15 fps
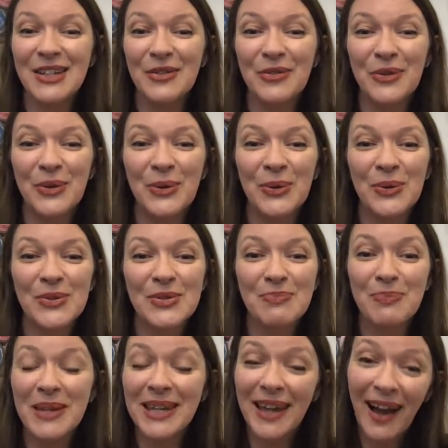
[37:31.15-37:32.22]
of course,
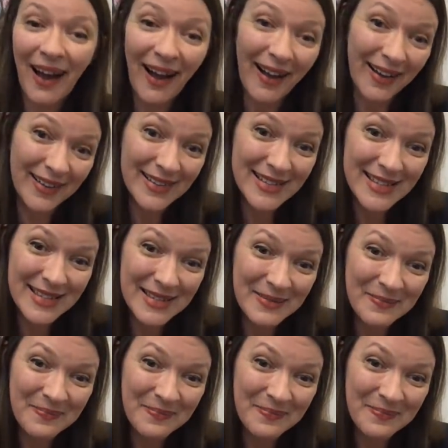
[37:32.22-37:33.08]
because